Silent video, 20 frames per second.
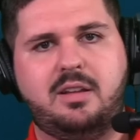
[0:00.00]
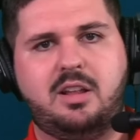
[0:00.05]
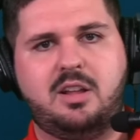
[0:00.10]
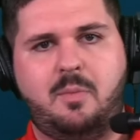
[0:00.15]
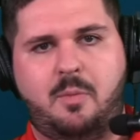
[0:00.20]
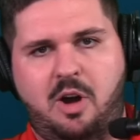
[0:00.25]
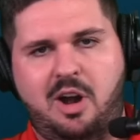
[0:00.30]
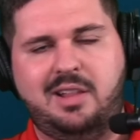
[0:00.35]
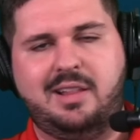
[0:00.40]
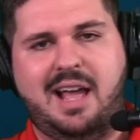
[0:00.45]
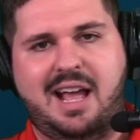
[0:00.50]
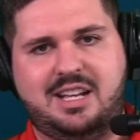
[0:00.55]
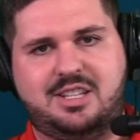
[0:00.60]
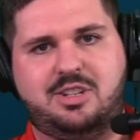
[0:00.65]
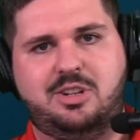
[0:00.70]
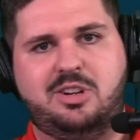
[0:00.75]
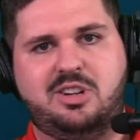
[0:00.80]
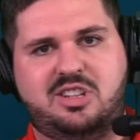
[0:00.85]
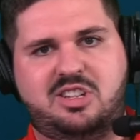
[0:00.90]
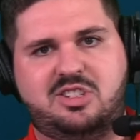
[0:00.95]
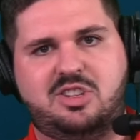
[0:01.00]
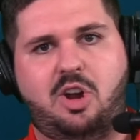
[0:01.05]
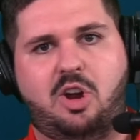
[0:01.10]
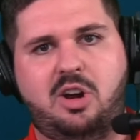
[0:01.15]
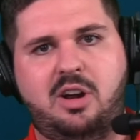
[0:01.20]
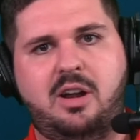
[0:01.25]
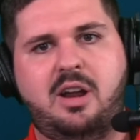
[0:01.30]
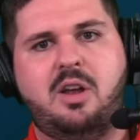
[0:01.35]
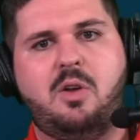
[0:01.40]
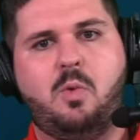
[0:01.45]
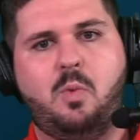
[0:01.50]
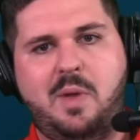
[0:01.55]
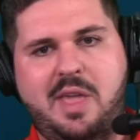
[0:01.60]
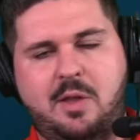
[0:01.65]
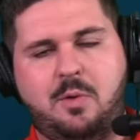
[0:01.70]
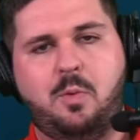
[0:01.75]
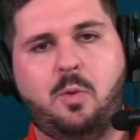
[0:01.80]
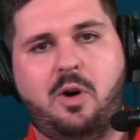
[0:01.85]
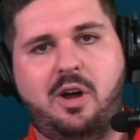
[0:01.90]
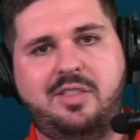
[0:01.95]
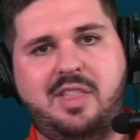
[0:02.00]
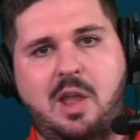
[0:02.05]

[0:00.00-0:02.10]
Kamari Lassiter to start week one.